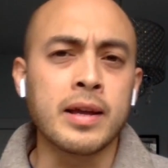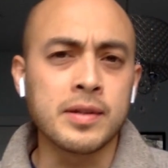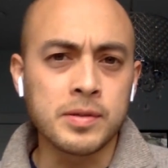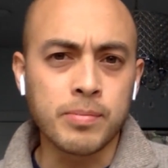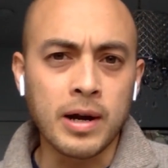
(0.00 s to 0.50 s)

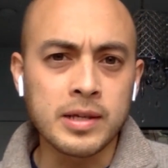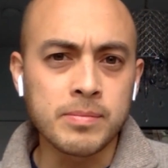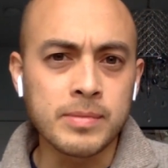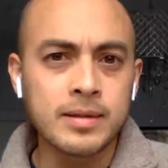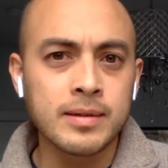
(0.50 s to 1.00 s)
that kind of
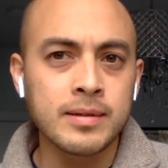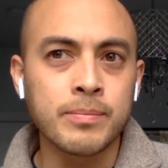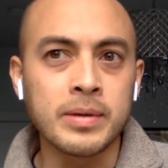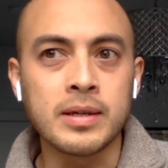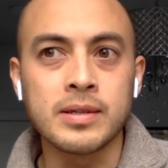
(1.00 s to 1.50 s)
surprised me
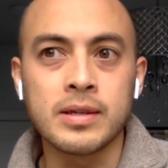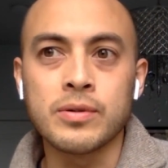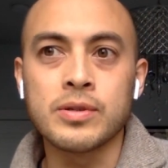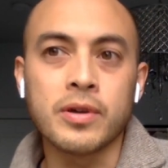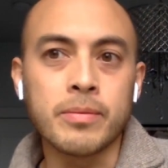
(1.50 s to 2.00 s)

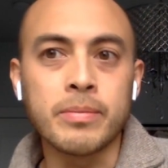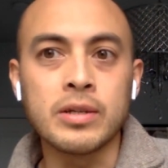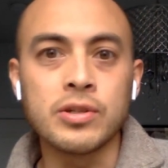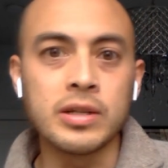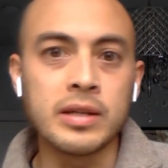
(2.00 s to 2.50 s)
because I
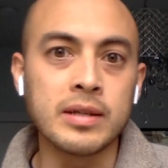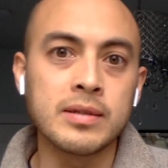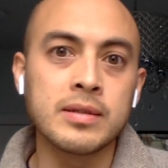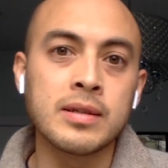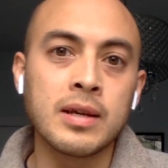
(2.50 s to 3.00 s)
always thought of
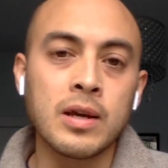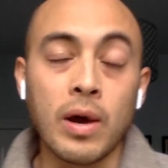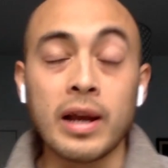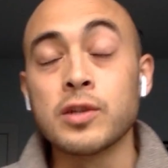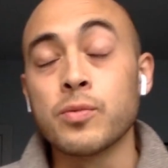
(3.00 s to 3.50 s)
Beijing
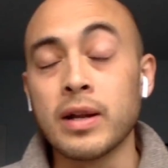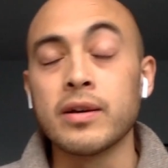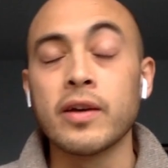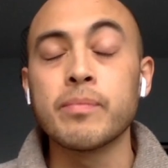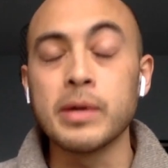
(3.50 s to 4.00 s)
as, I
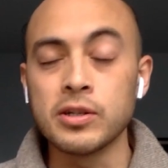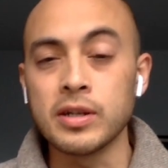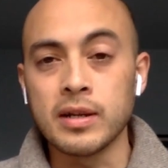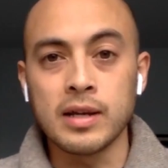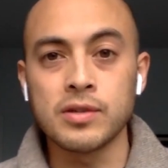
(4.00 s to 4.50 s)
guess when I
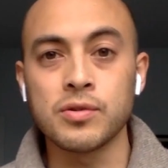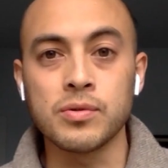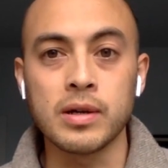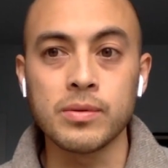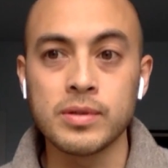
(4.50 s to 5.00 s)
left Beijing
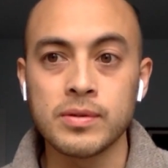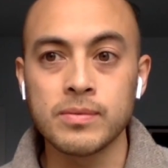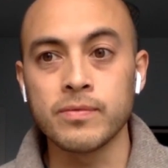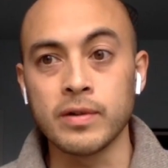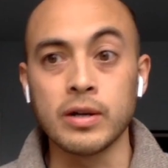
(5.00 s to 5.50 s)
in high school,
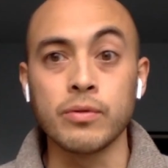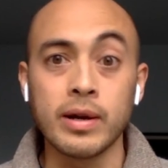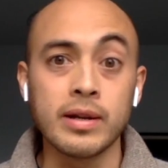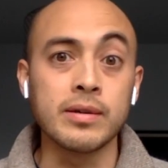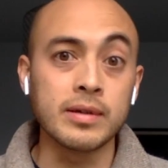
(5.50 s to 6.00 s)
I was
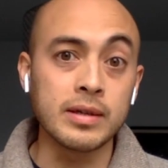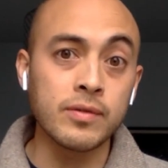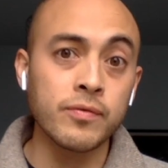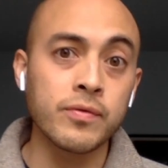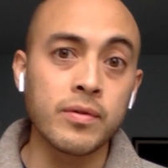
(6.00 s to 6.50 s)
very ready
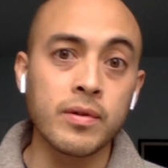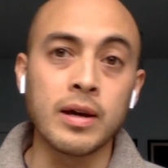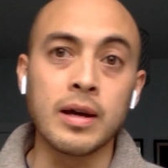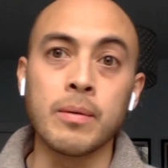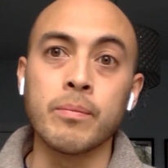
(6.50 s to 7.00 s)
to leave.
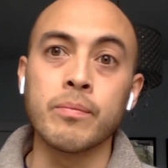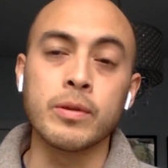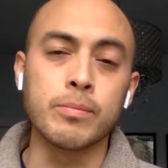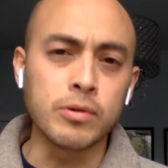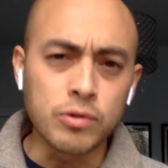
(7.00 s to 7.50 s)

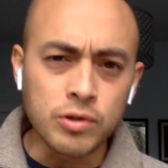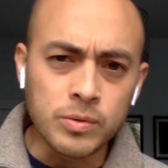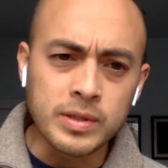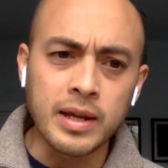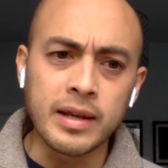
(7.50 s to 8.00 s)
The
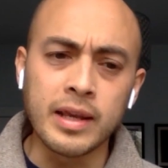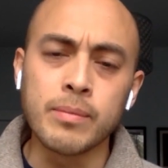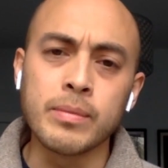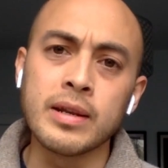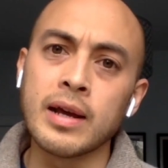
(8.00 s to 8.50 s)
pollution was
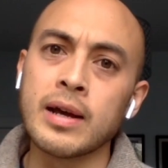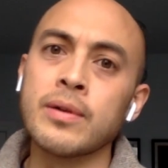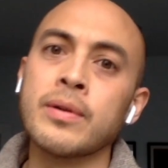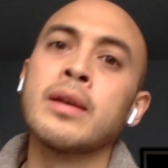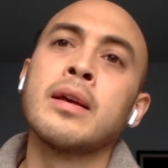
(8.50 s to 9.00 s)
kind of getting
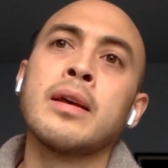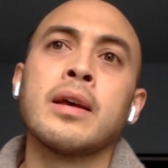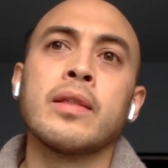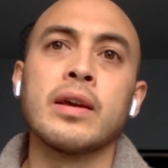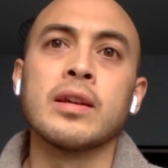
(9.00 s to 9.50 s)
me
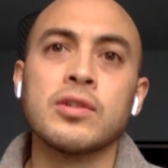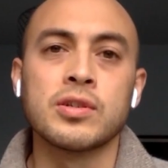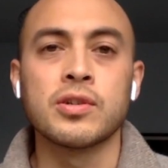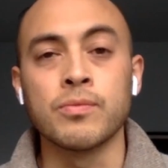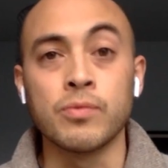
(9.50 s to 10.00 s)
down.
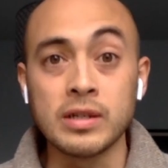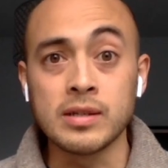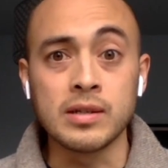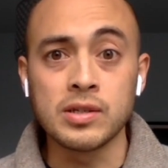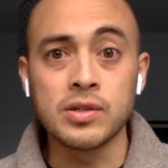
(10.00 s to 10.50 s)
They had
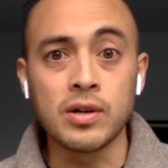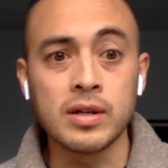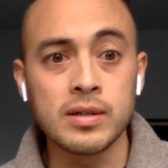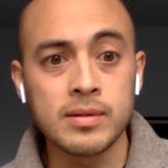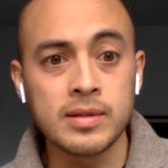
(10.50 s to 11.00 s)
just
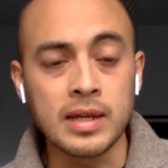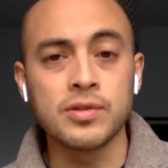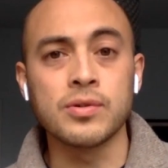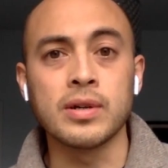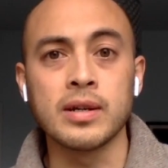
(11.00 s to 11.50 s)
recently
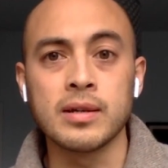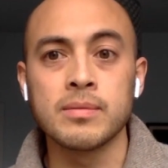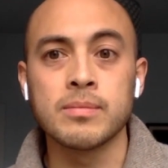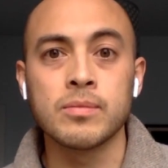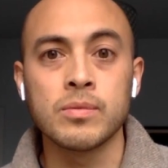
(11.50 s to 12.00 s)
started
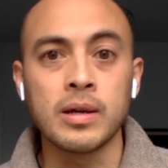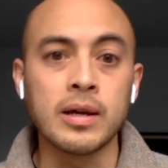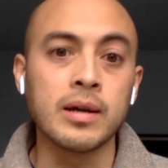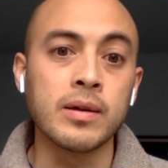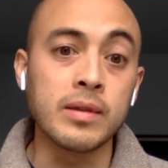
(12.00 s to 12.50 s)
censoring
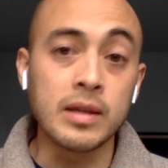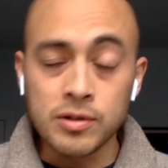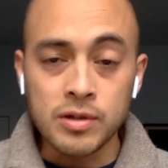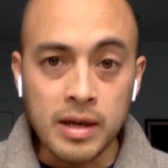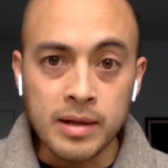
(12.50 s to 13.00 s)

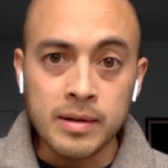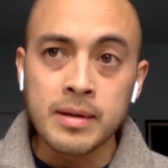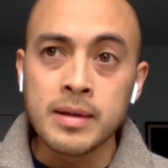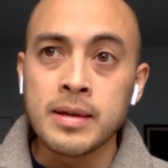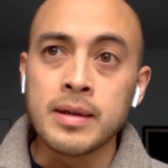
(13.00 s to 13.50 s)
the
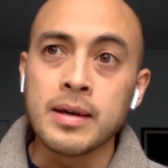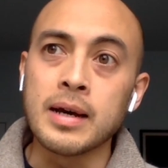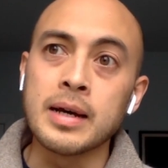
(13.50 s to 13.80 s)
internet.